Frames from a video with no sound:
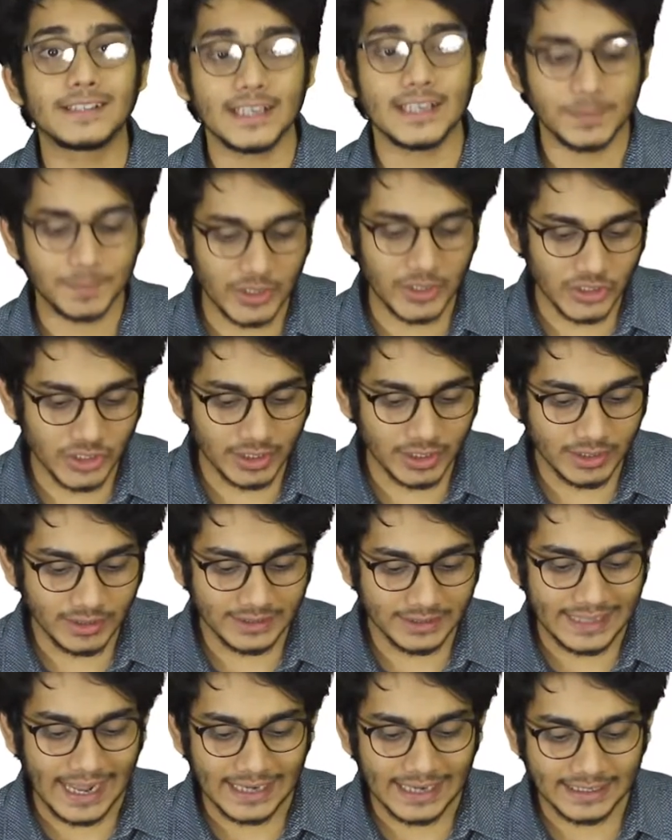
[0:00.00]
expression?
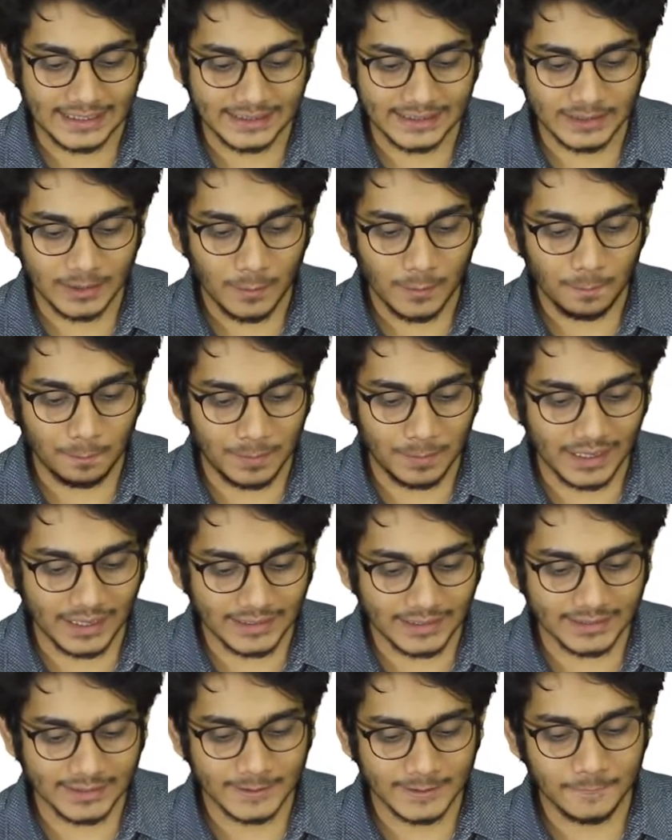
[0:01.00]
That is
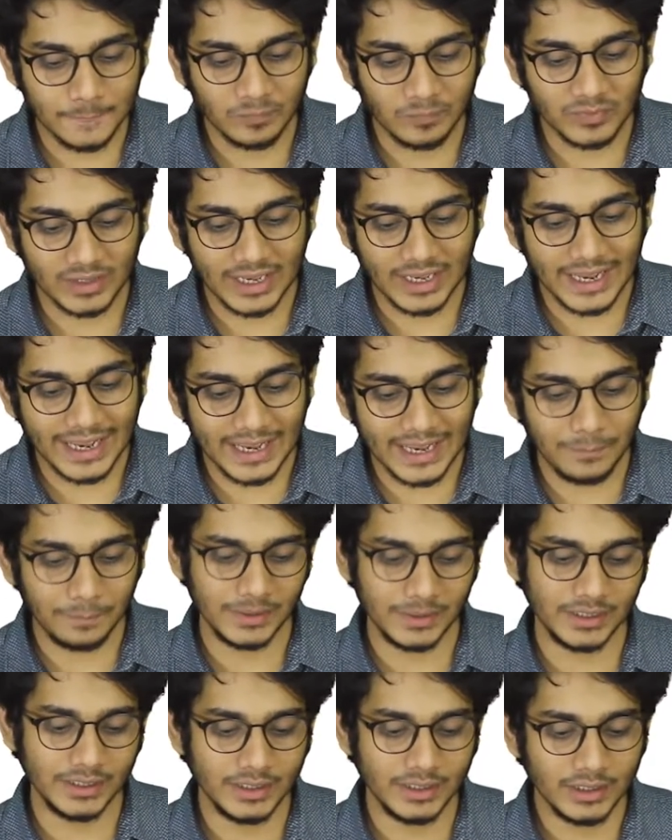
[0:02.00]
plus
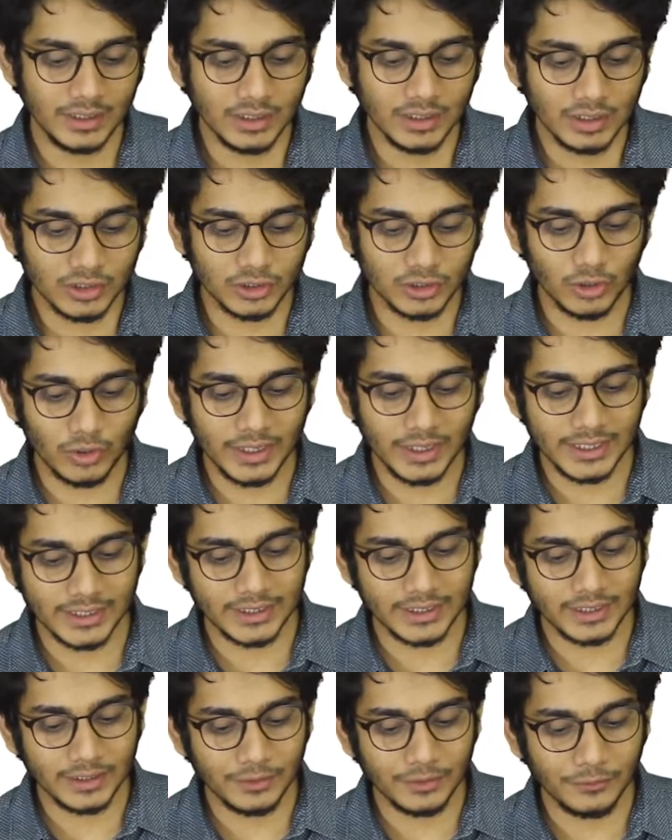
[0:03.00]
ab. So
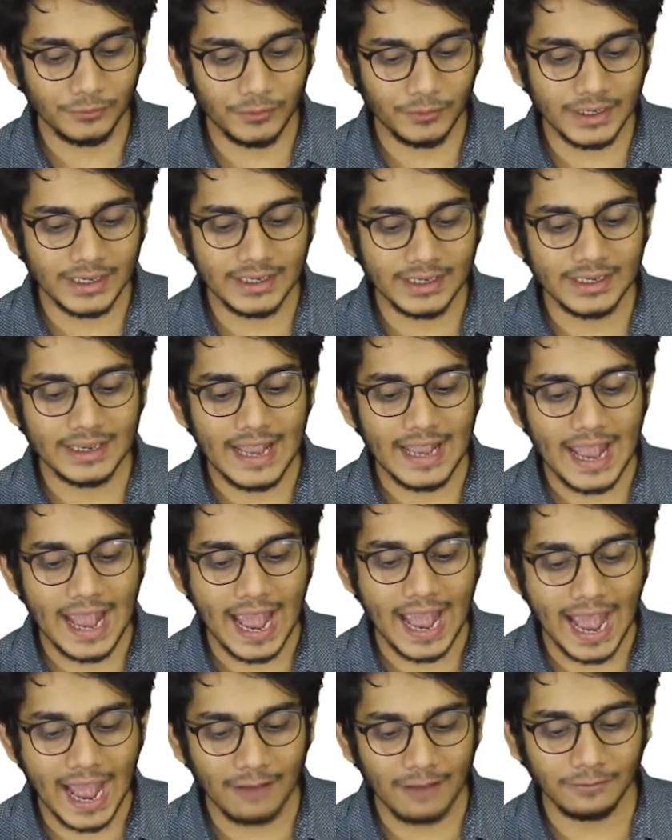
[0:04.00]
here we
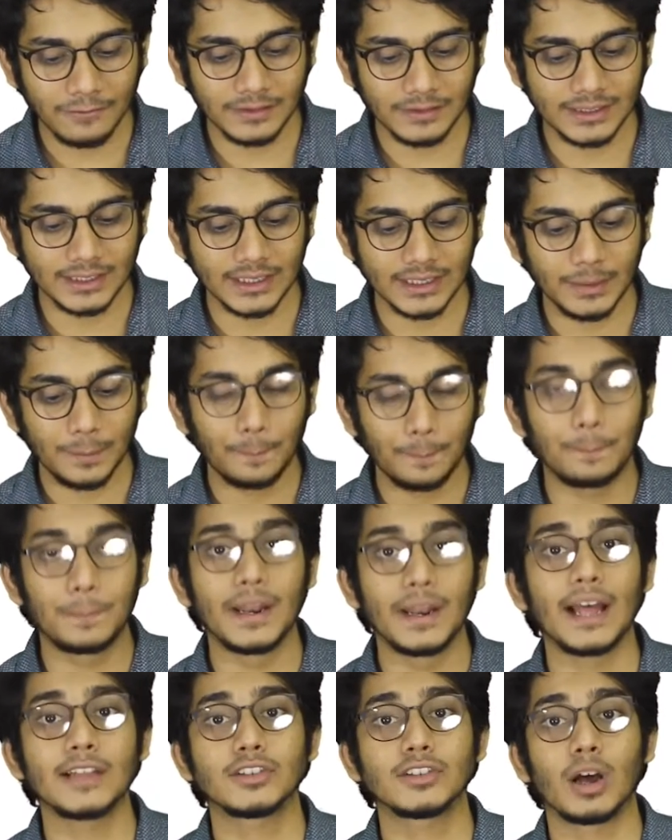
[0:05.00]
have the
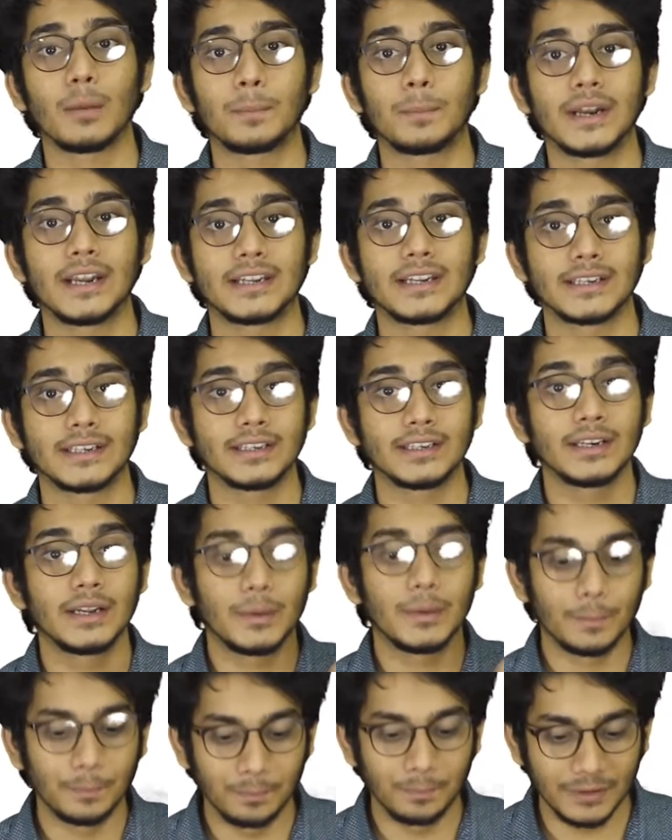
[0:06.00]
plus operator
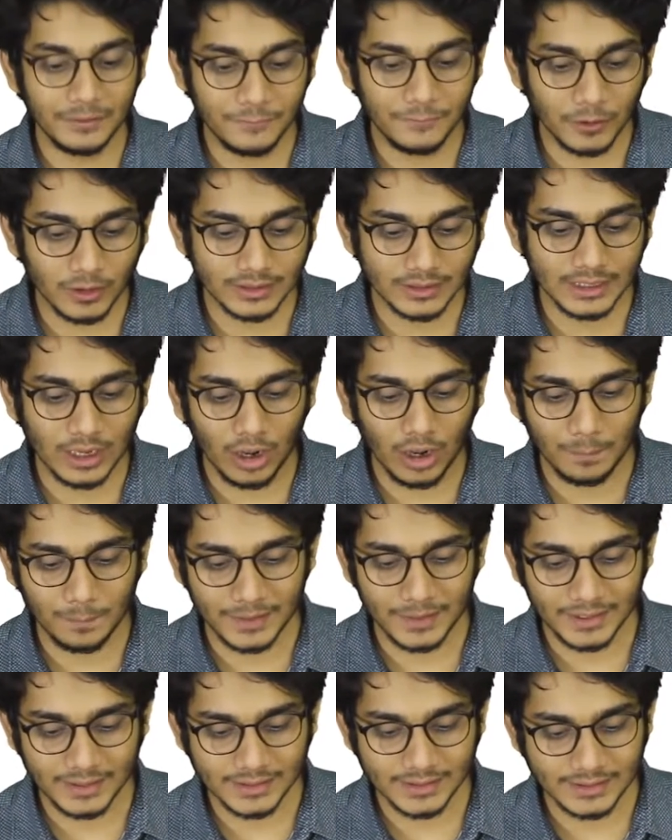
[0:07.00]
before the
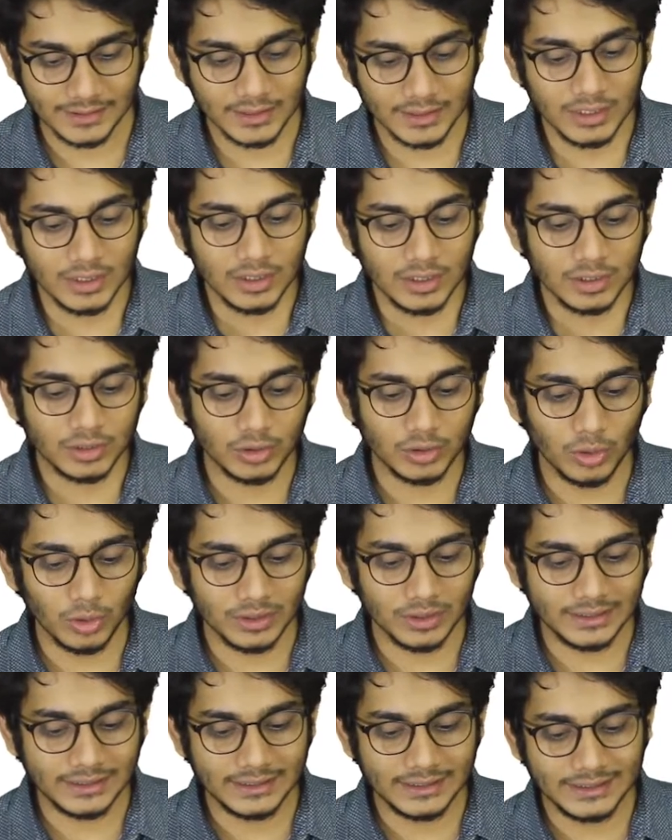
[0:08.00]
operands.
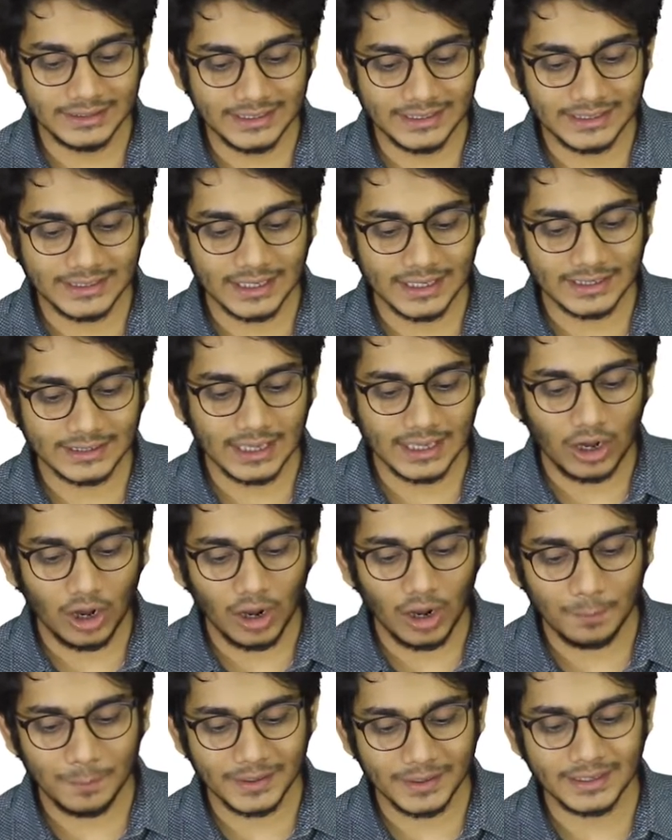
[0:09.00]
So these are the
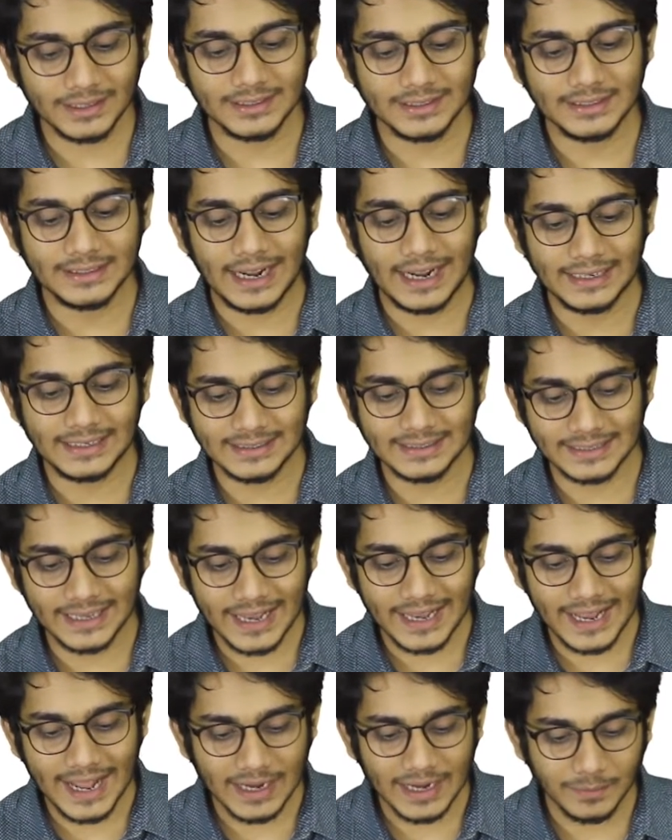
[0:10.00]
operands, that is
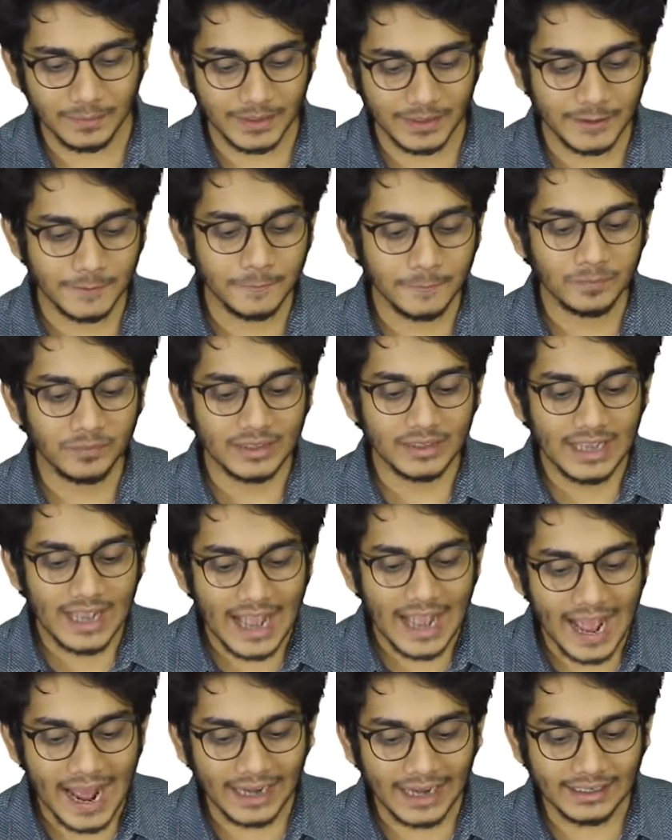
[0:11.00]
a and b,
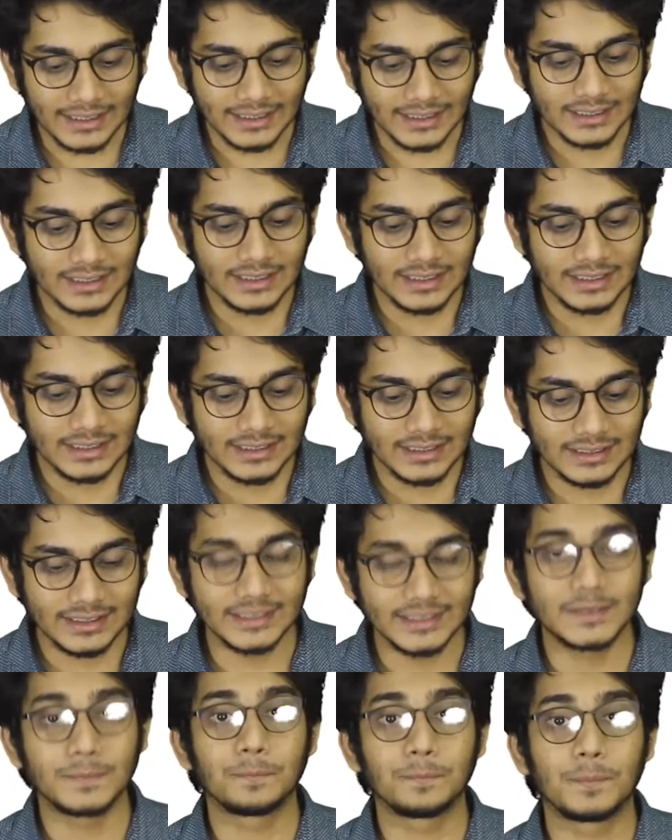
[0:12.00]
and
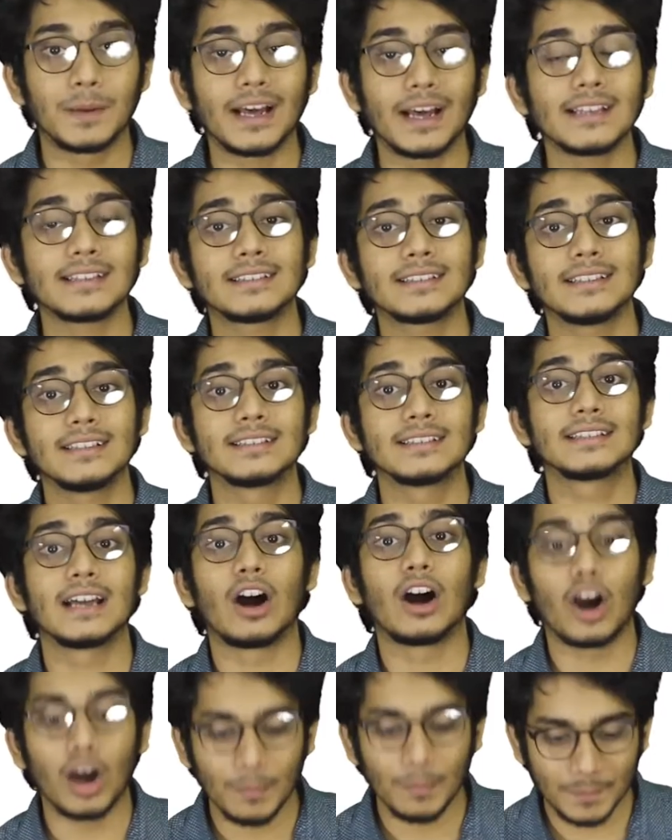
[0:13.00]
this plus is the
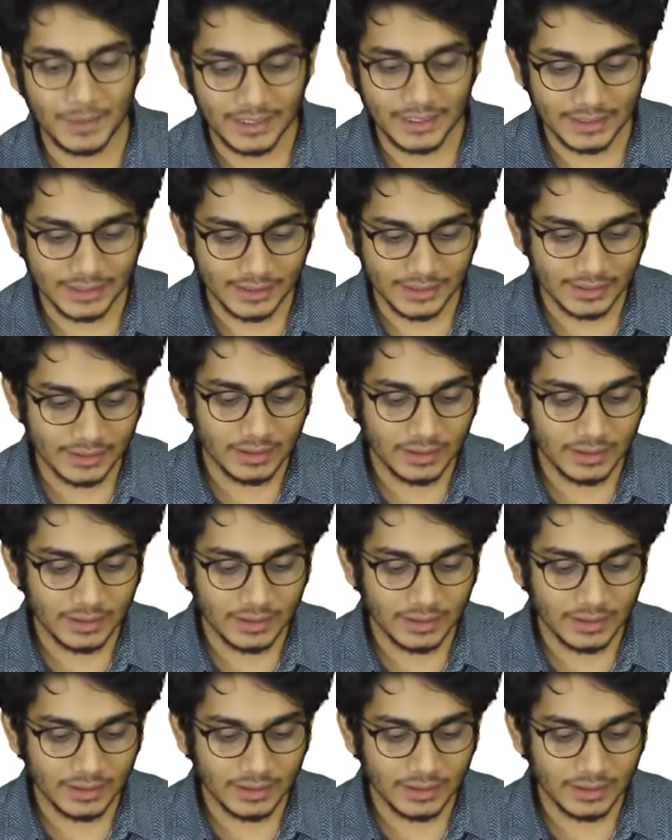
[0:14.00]
operator.